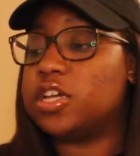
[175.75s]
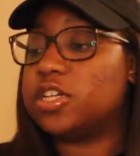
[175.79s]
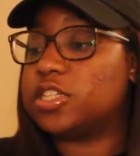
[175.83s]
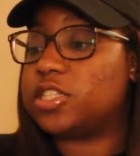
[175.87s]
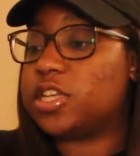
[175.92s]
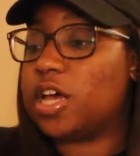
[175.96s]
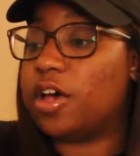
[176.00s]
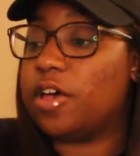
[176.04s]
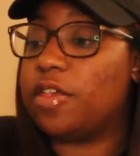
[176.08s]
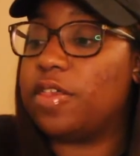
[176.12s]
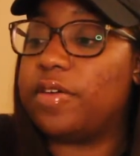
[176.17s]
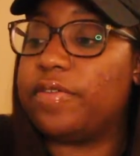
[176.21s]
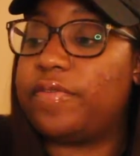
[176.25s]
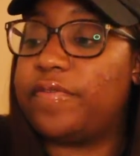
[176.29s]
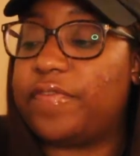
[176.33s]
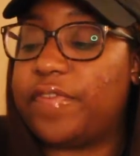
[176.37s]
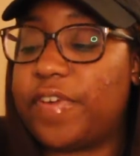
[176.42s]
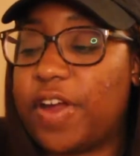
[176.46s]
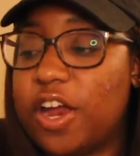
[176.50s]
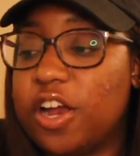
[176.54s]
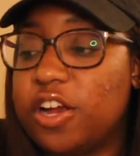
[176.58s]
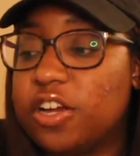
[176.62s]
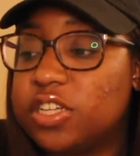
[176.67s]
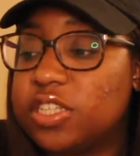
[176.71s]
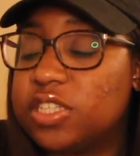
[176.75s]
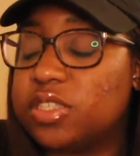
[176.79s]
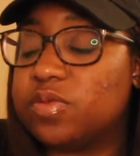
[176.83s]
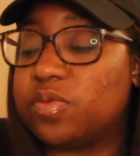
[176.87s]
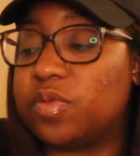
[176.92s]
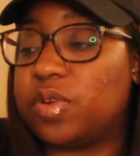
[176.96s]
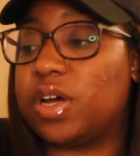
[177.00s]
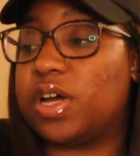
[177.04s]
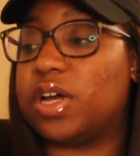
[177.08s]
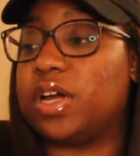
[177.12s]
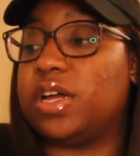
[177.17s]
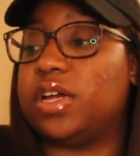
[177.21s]
So the first
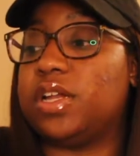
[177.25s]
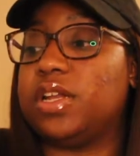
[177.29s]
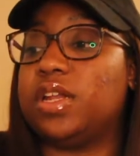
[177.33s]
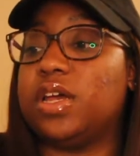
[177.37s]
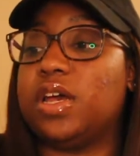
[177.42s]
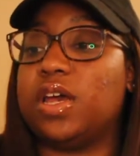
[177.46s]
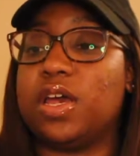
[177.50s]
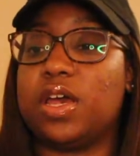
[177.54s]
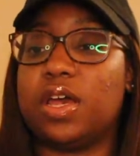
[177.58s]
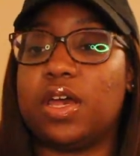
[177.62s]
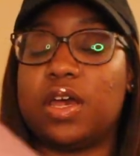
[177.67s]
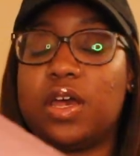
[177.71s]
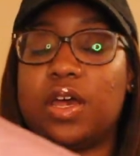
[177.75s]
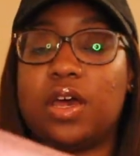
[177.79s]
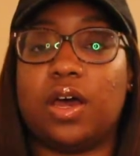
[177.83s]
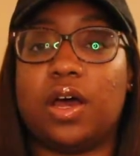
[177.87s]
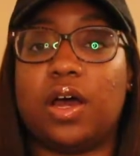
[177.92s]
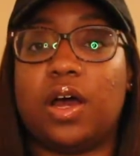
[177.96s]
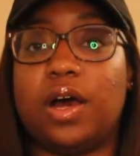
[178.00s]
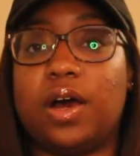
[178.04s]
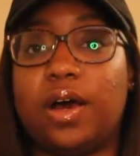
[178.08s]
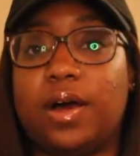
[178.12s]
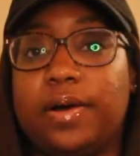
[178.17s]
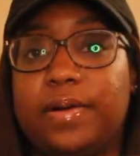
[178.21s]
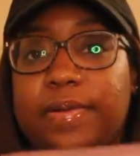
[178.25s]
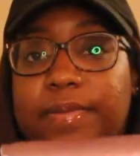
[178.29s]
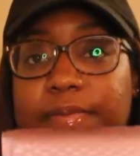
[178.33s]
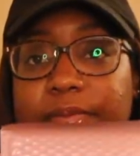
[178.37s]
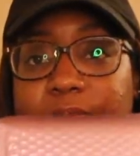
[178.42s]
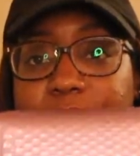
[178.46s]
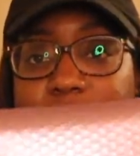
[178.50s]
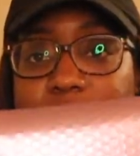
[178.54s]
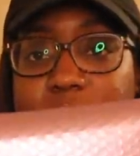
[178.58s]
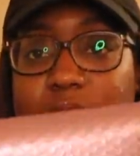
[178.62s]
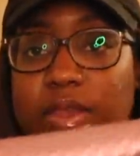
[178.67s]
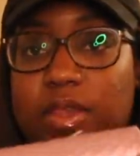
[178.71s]
one,
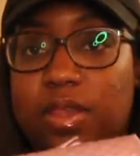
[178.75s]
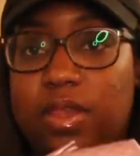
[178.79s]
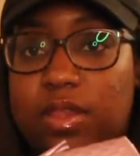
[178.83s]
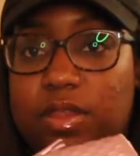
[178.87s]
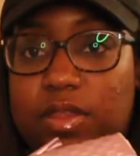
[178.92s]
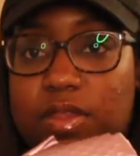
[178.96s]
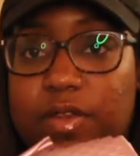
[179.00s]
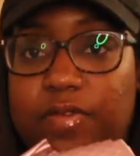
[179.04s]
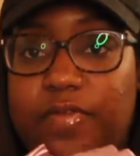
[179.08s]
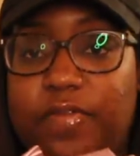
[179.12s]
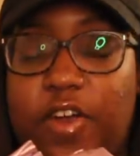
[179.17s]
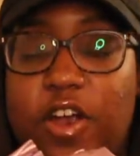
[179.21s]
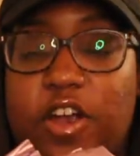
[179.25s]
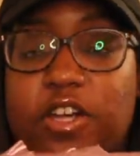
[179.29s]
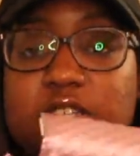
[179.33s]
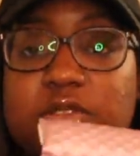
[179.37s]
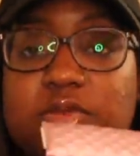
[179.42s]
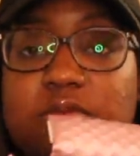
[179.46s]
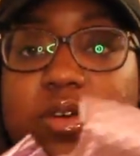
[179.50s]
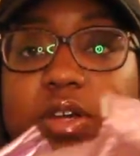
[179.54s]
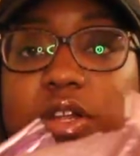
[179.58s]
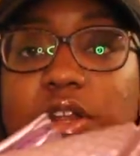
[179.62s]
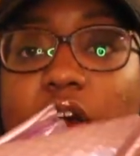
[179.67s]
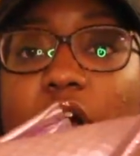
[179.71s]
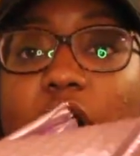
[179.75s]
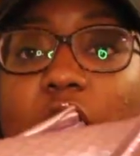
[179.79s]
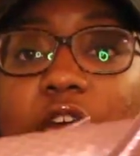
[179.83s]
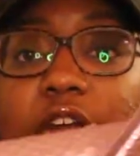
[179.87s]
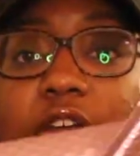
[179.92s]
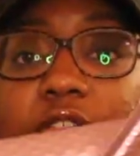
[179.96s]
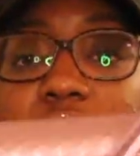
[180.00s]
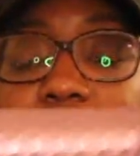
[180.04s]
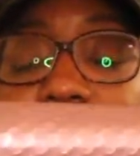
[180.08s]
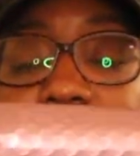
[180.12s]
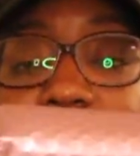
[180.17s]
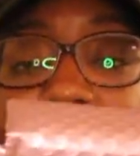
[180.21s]
um, the first one
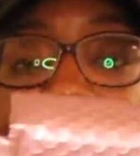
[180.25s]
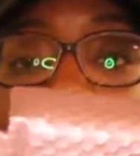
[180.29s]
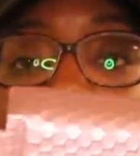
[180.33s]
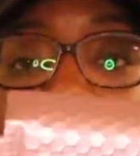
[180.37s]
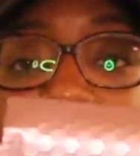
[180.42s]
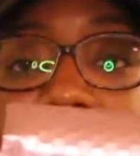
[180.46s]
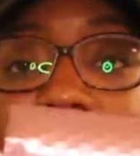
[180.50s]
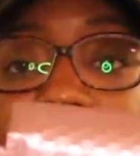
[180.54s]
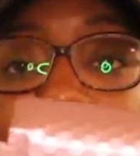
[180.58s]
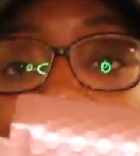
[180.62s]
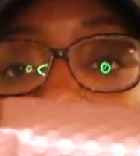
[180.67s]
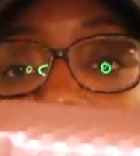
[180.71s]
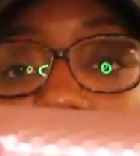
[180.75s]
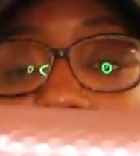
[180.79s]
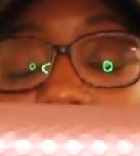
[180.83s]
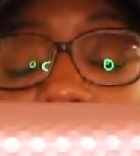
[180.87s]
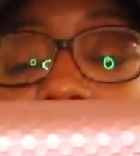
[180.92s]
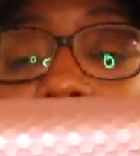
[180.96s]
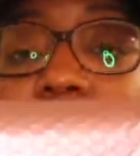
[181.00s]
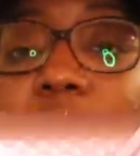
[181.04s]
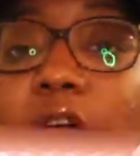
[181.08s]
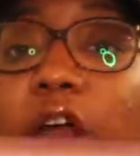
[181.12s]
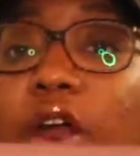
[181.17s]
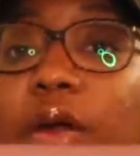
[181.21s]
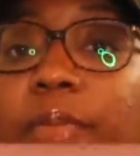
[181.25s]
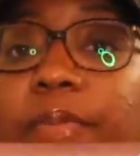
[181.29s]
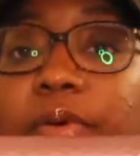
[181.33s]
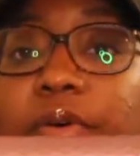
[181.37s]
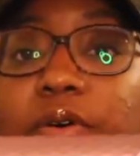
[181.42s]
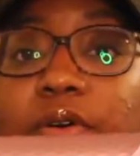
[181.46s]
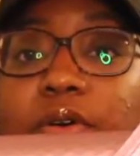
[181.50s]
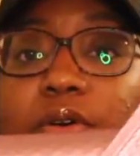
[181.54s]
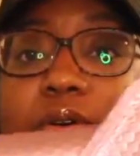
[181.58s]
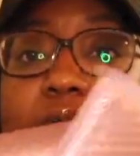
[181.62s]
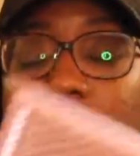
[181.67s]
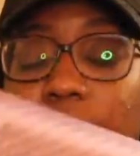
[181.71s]
are these
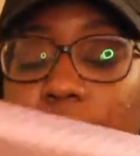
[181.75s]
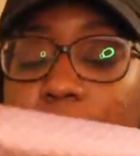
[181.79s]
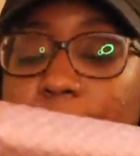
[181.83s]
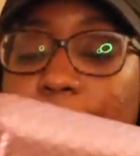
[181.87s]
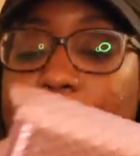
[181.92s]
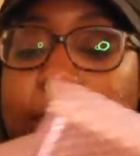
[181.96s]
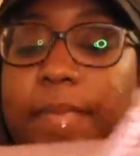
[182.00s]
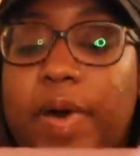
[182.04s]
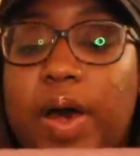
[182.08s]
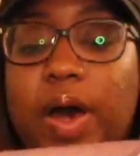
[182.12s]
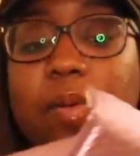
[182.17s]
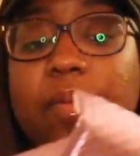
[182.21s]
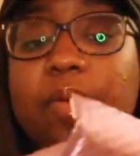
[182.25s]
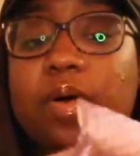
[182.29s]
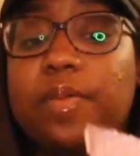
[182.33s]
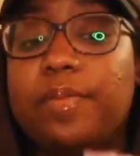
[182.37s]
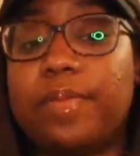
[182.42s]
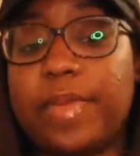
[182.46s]
purple bubble